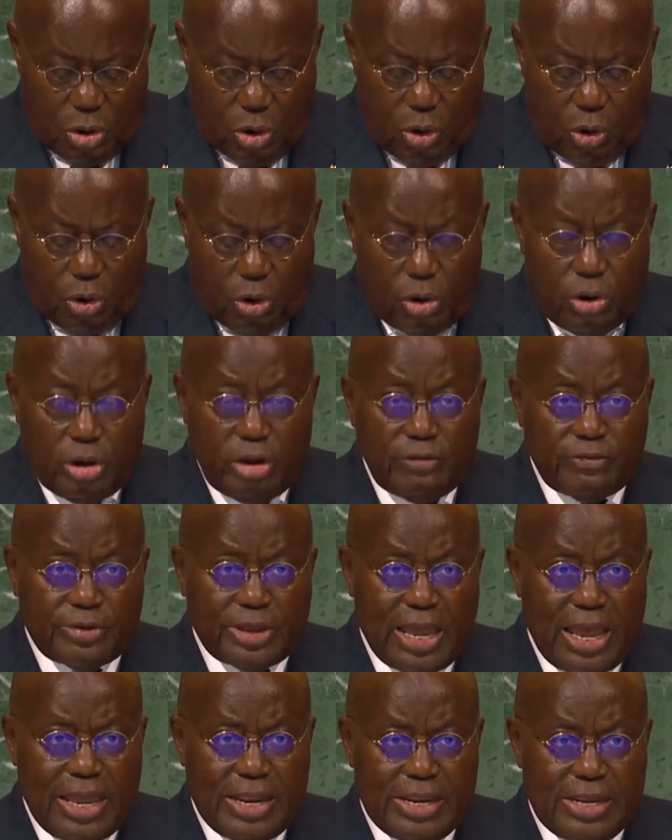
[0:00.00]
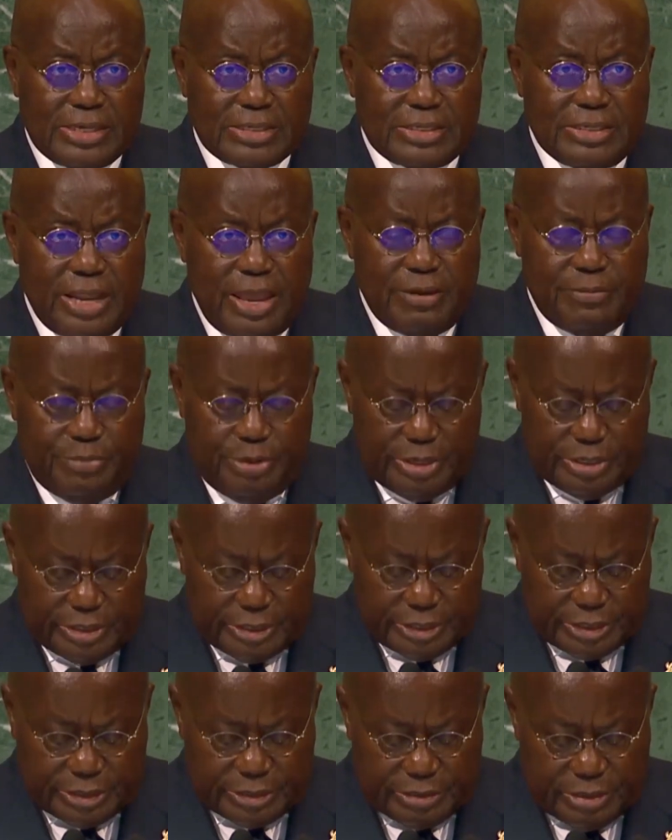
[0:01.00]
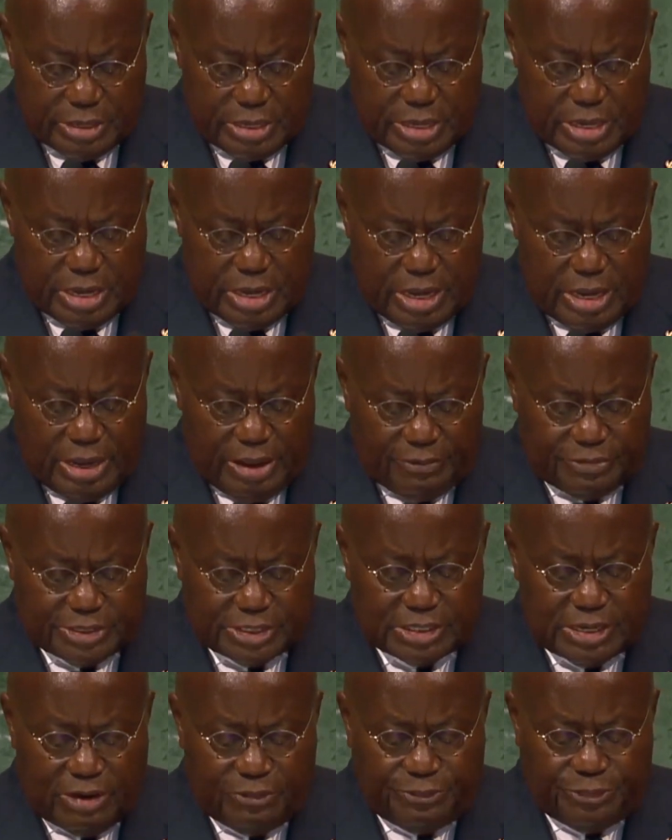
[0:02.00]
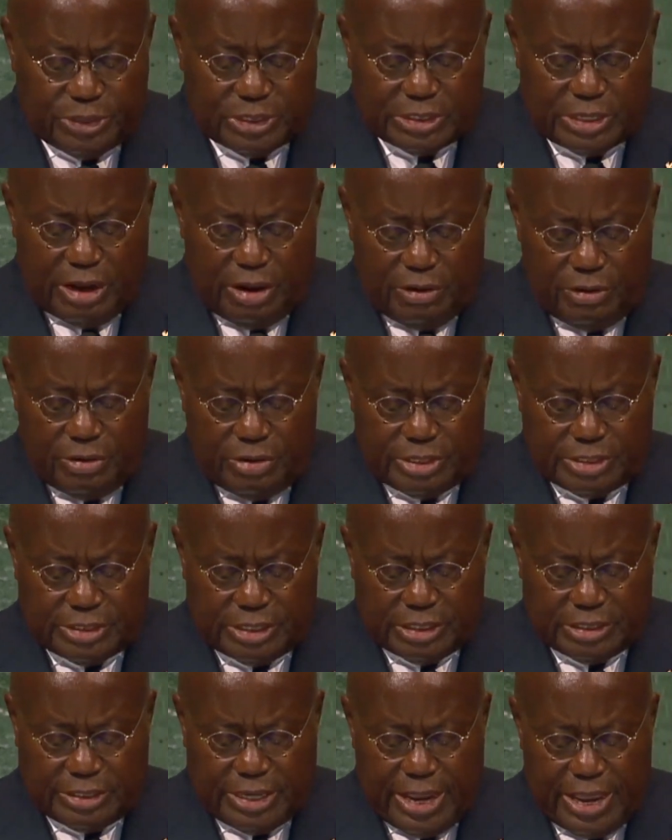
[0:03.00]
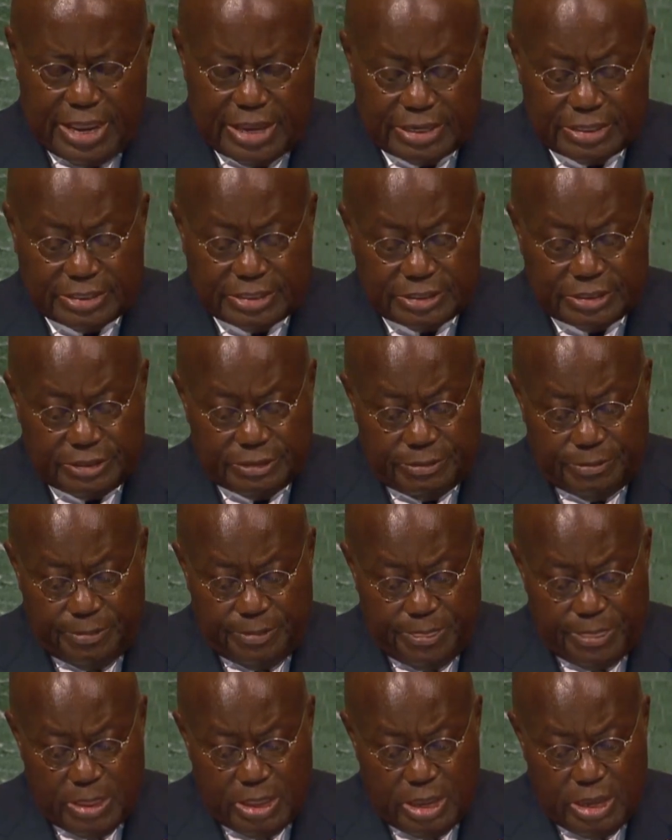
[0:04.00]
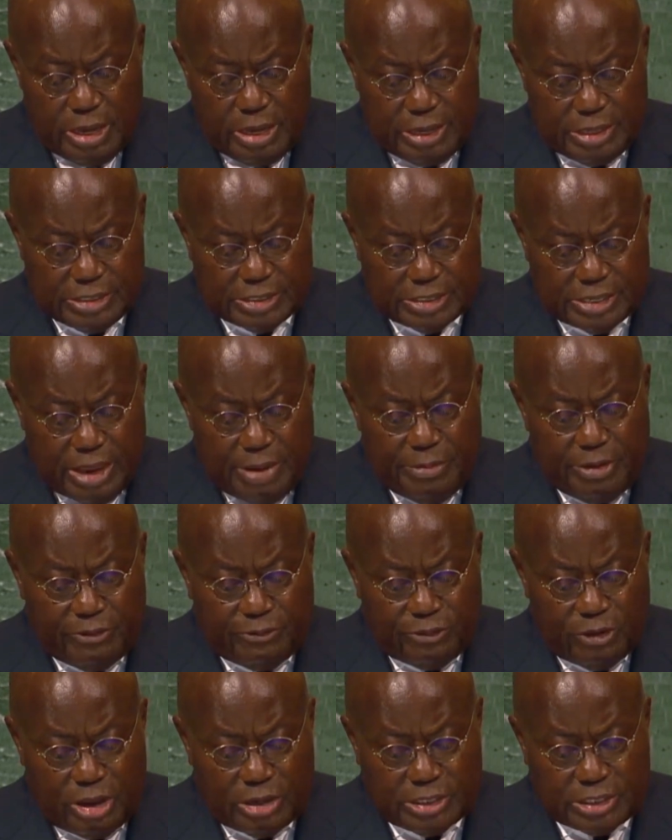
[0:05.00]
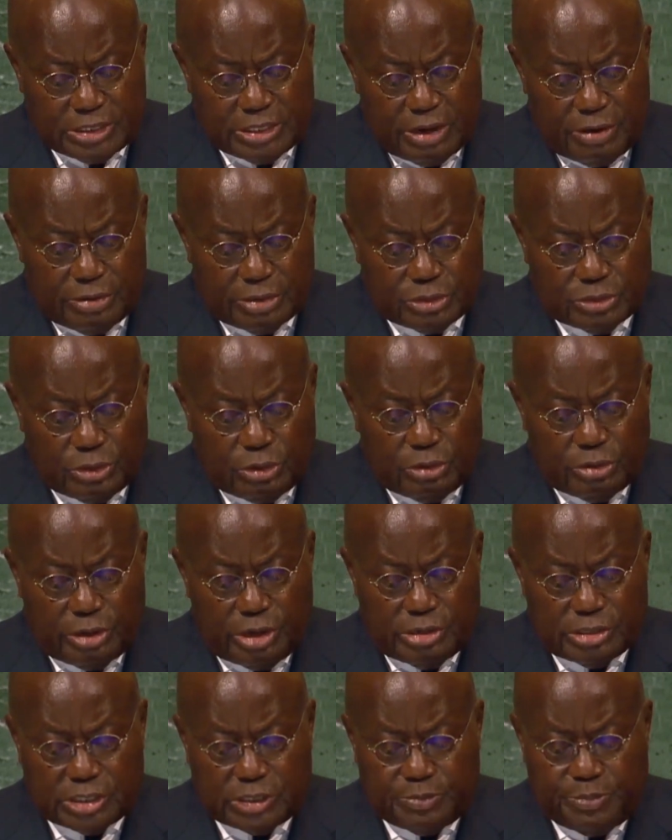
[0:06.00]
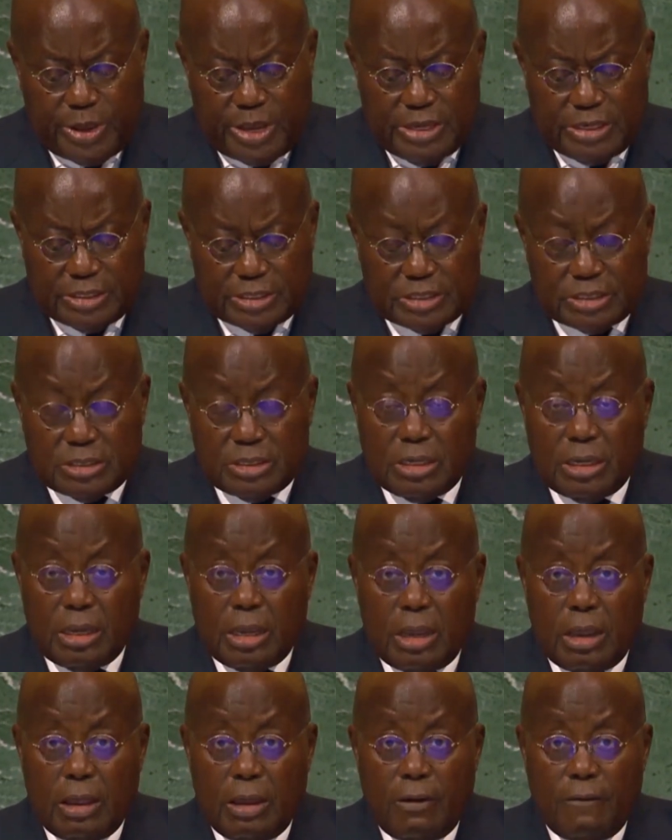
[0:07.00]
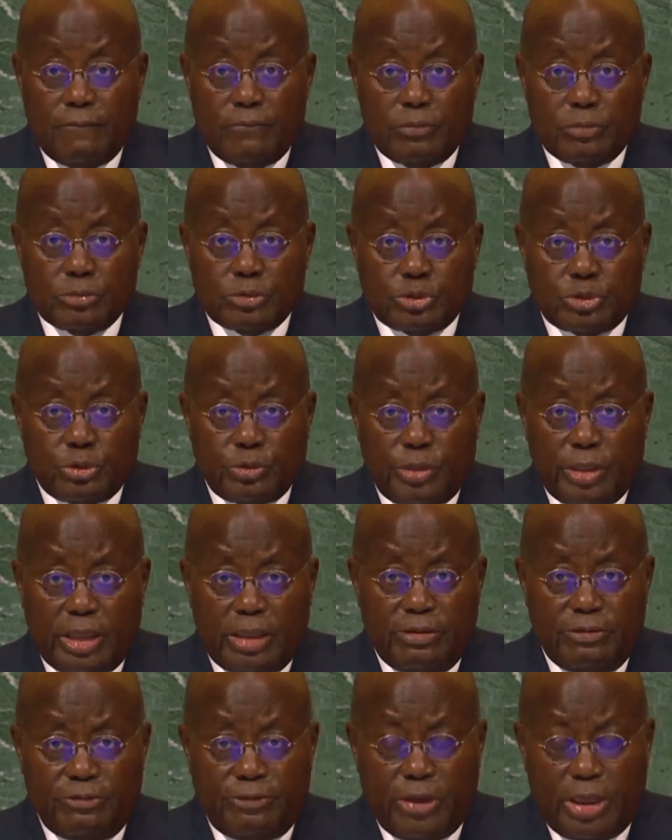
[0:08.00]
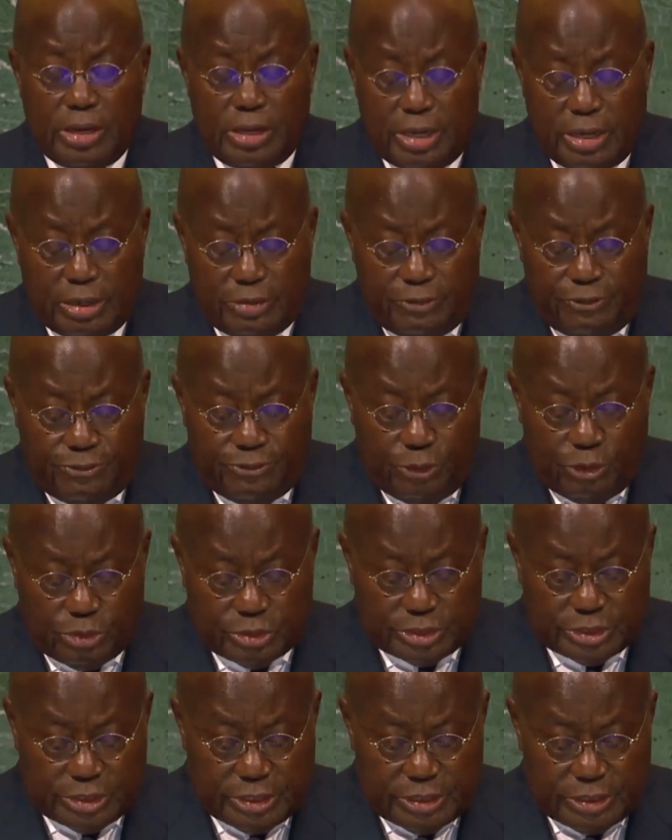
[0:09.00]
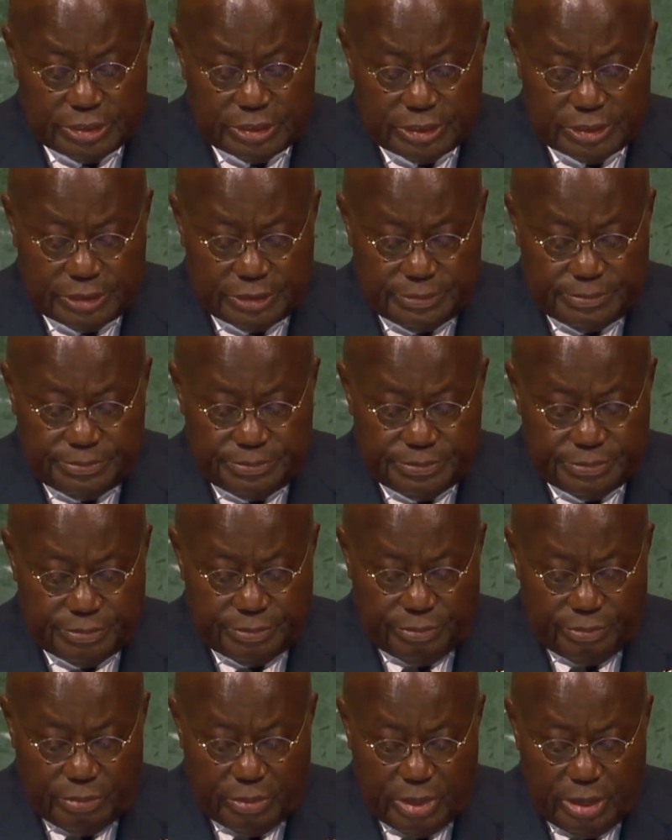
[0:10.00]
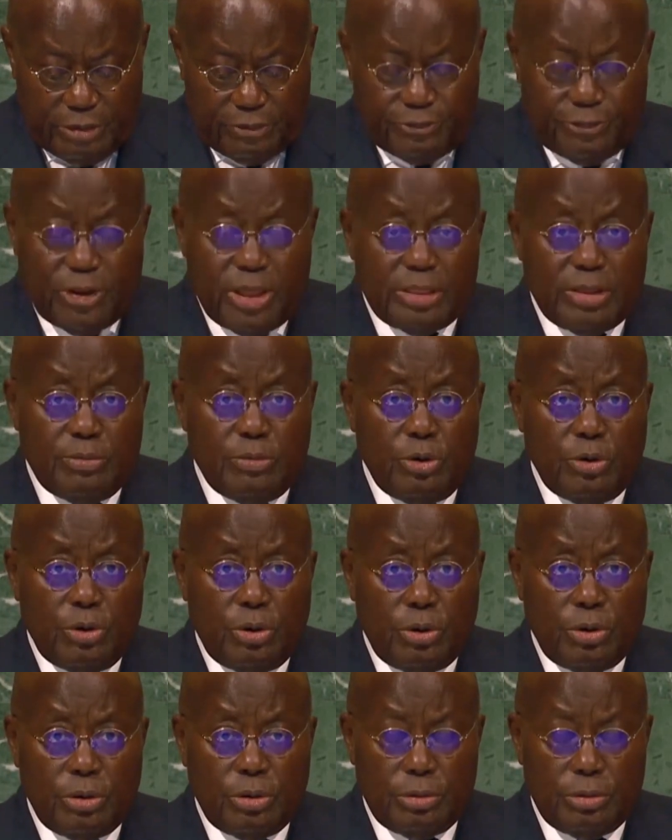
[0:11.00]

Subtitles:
All of Ghana's neighbors have suffered terrorist attacks, and some have lost territorial space to the invading forces. Furthermore,